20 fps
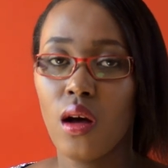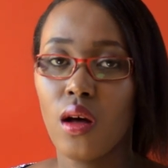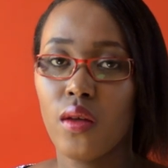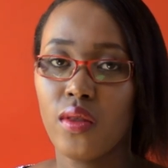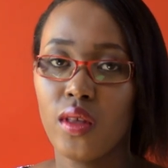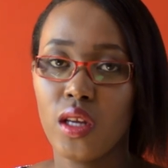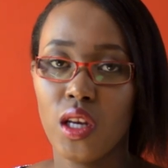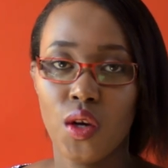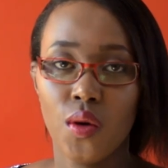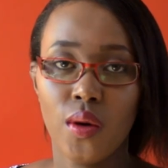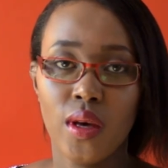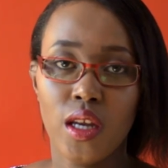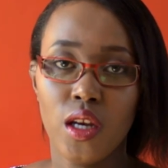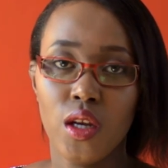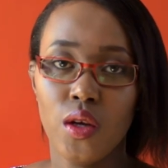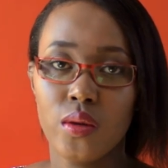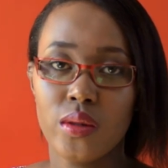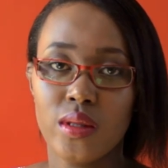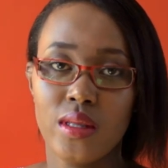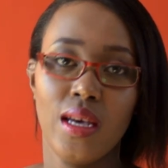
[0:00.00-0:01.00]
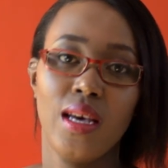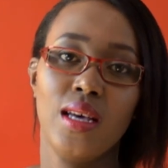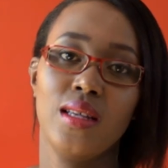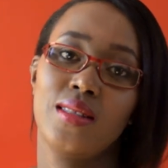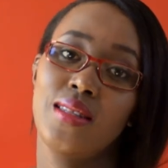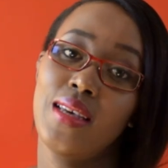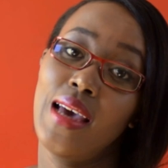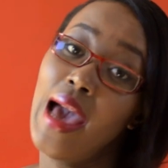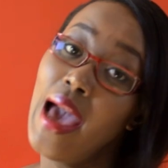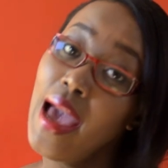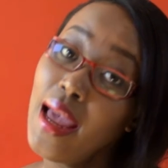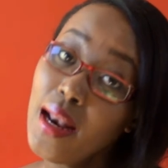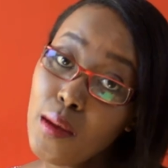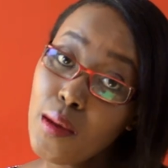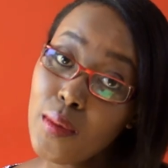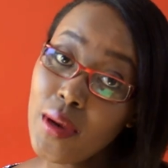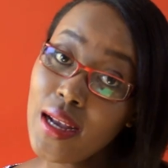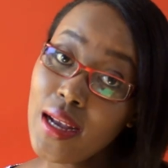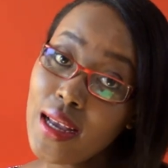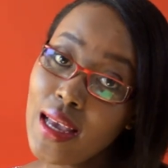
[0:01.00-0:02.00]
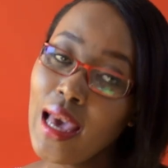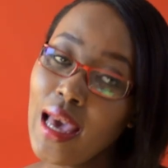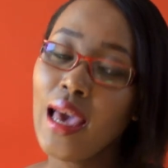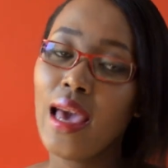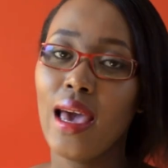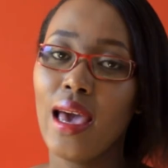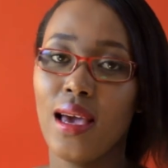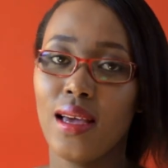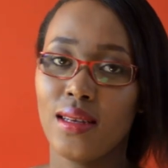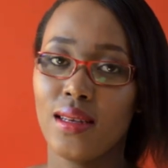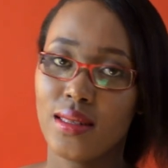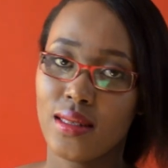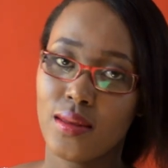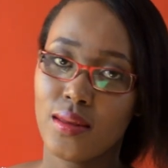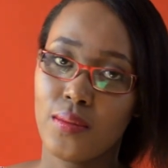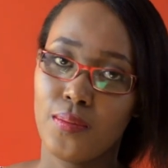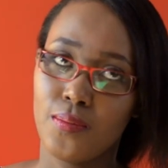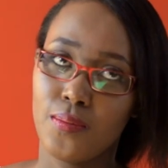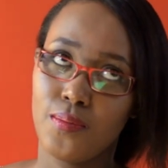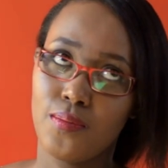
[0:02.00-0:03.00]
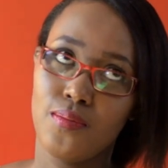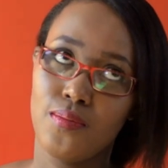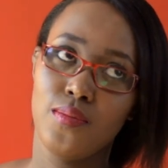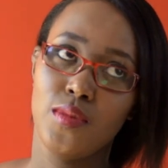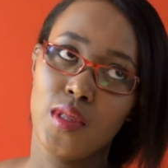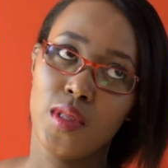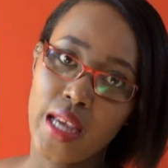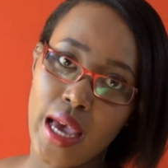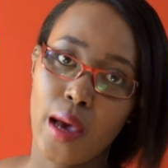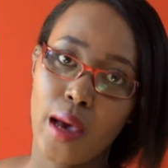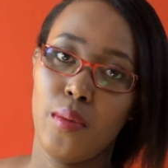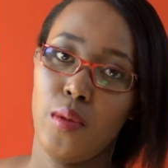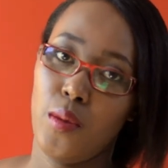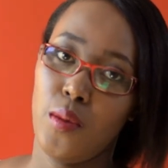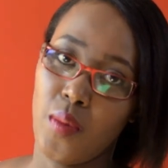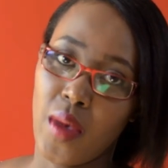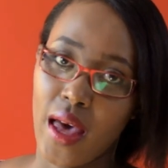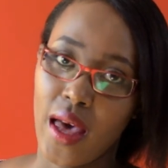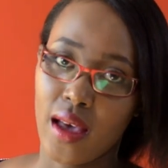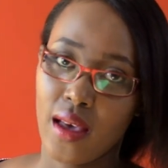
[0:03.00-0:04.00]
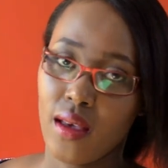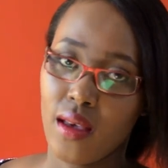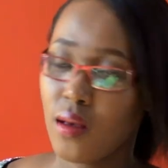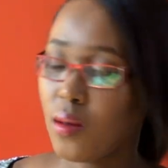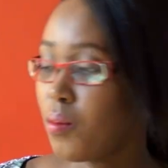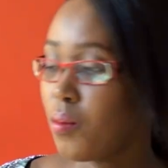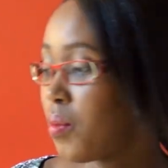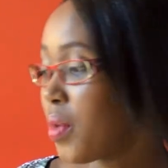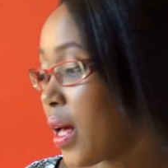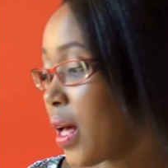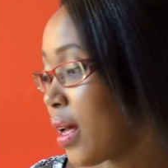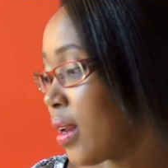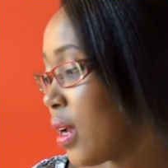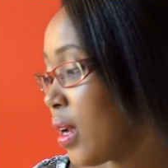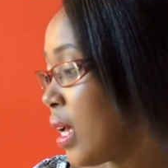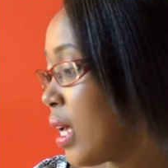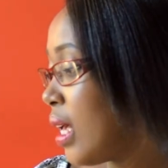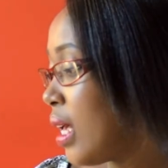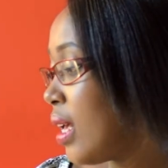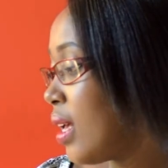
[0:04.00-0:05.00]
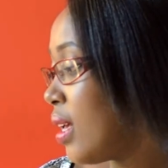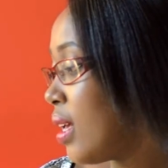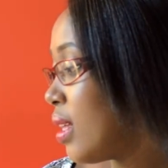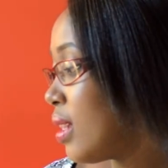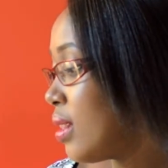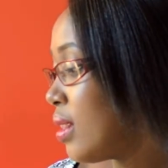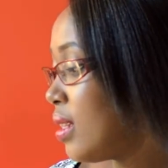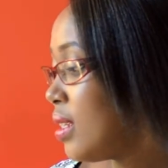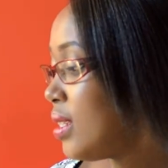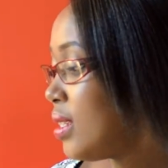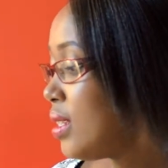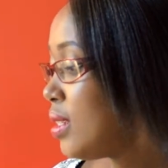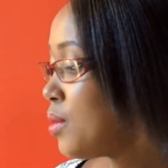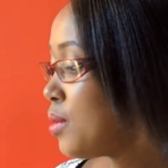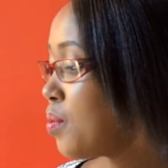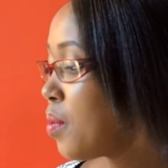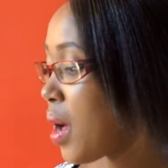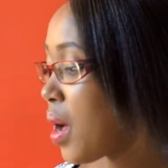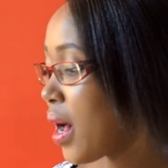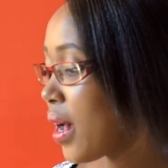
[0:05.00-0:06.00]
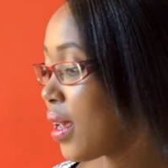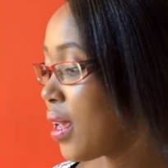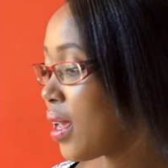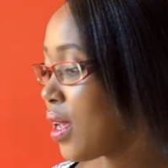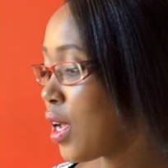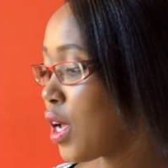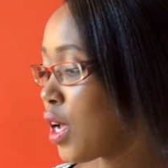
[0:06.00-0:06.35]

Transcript: that you can use as a handbag and as a diaper bag. But this is my